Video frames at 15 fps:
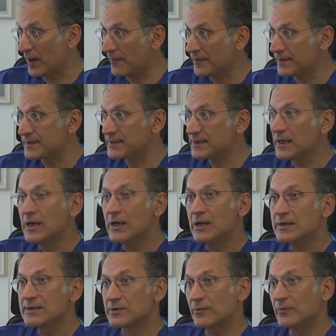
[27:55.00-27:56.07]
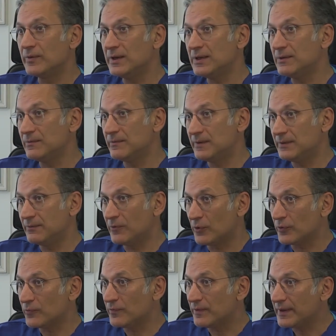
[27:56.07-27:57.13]
hours. So we
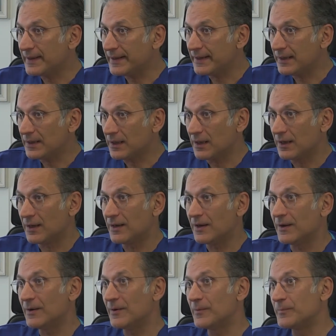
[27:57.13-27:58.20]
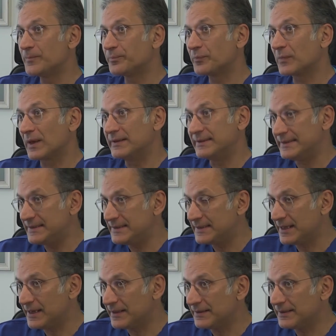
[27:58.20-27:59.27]
work very
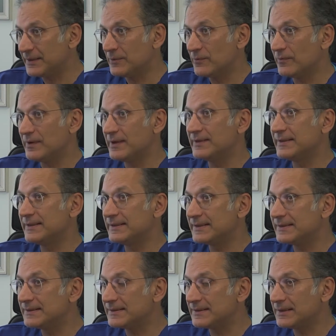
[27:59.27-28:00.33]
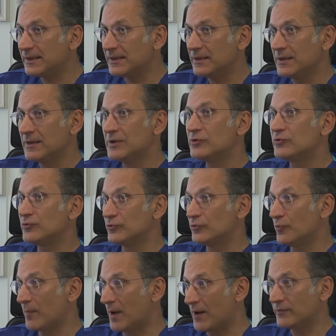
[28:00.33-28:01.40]
detailedly, very diligently through
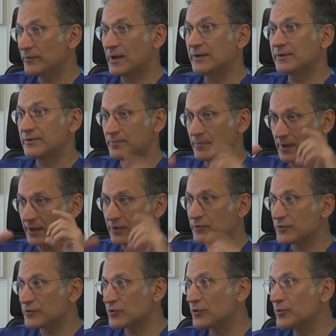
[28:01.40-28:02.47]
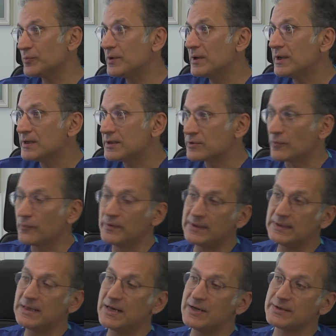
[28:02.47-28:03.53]
the mouth under microscope. So
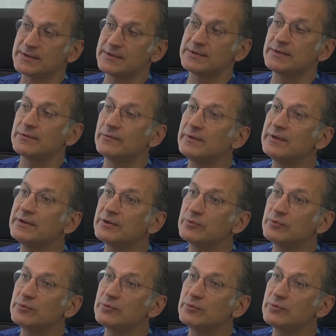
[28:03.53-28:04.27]
with laser, we